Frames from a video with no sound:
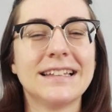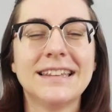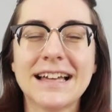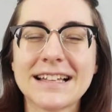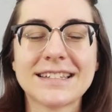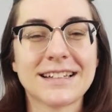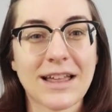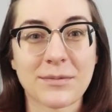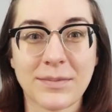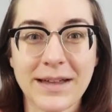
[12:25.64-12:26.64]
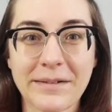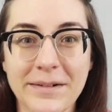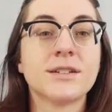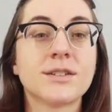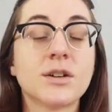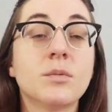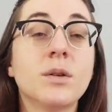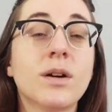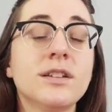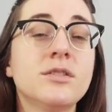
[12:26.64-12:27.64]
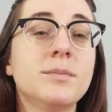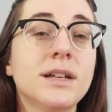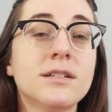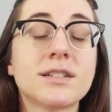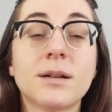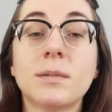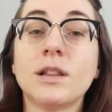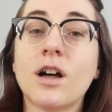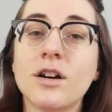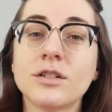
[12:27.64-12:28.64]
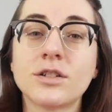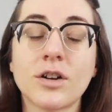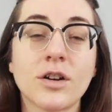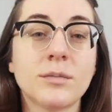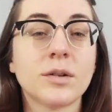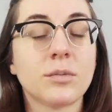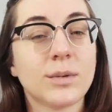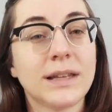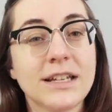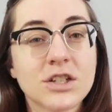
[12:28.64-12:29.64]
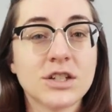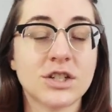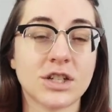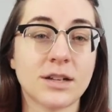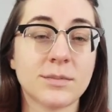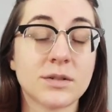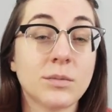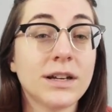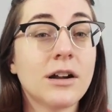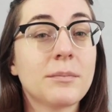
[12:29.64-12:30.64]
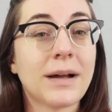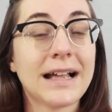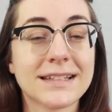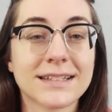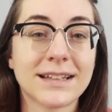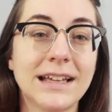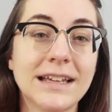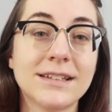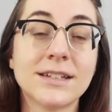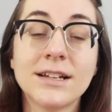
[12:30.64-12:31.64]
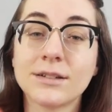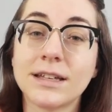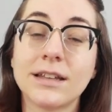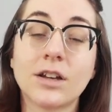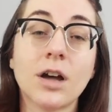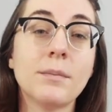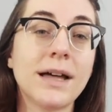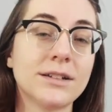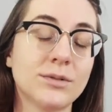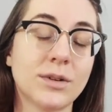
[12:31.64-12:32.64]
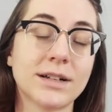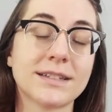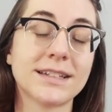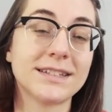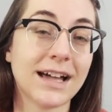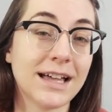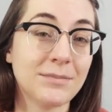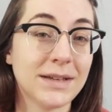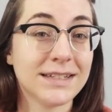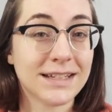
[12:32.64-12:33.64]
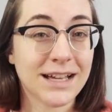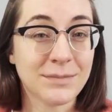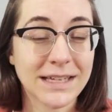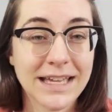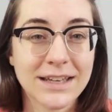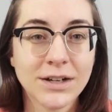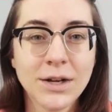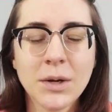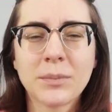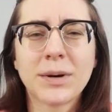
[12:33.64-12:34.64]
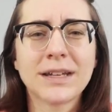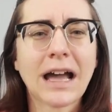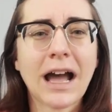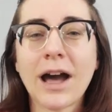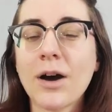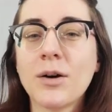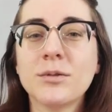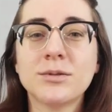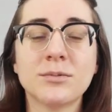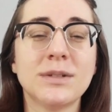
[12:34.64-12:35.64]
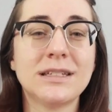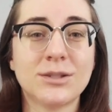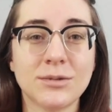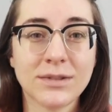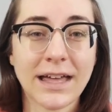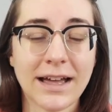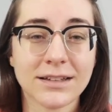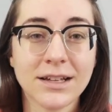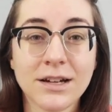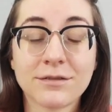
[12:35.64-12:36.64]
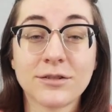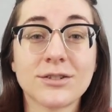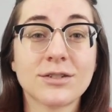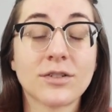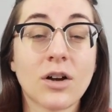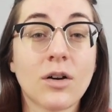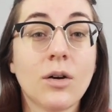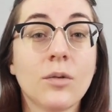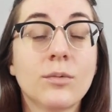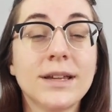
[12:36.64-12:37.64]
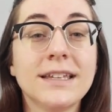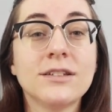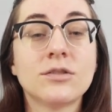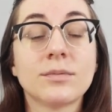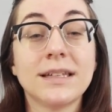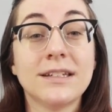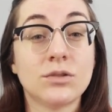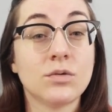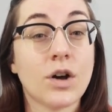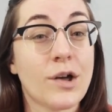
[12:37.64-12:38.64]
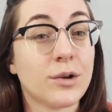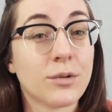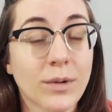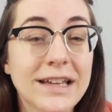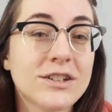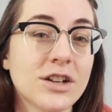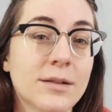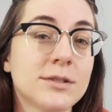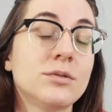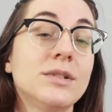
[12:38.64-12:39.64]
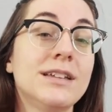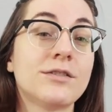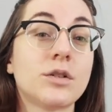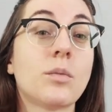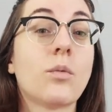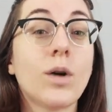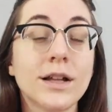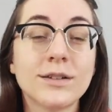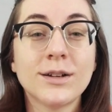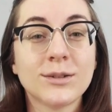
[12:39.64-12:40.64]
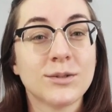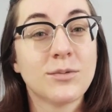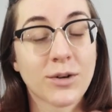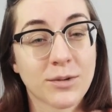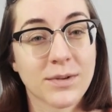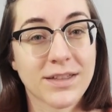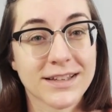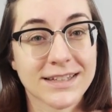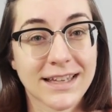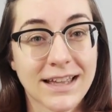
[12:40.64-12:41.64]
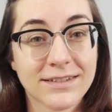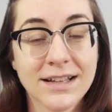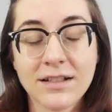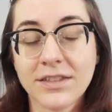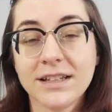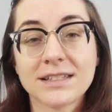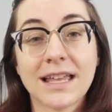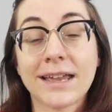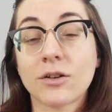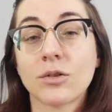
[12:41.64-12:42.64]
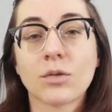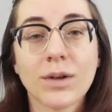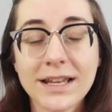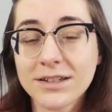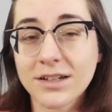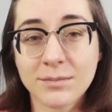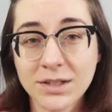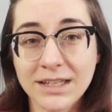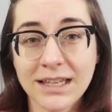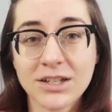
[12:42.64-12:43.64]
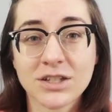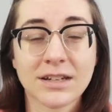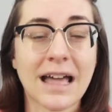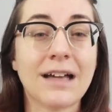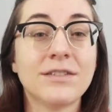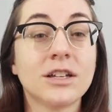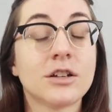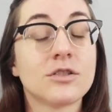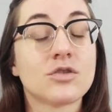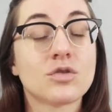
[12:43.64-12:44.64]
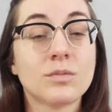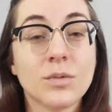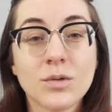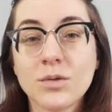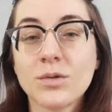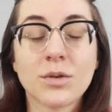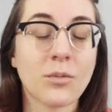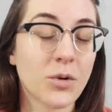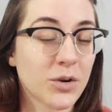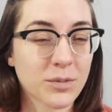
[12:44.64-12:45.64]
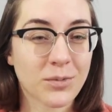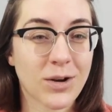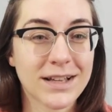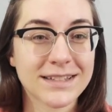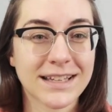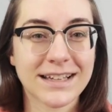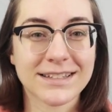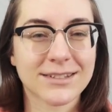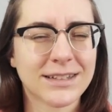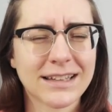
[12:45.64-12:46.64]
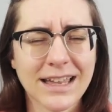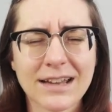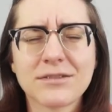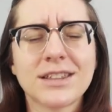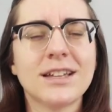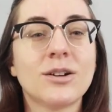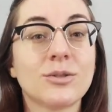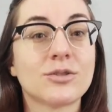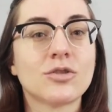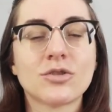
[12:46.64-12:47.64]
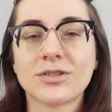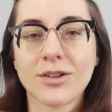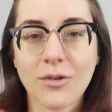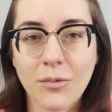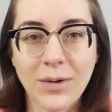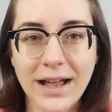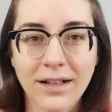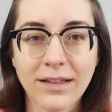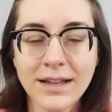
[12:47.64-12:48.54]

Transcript: that's a lot better. So we want to build some long-term relationships with our past clients so they can come back to us time and time again. But how do we do that? First of all, we need to really do a great job so they even want to work with us again. Things like great communication, having a smooth work process so that everything goes so well.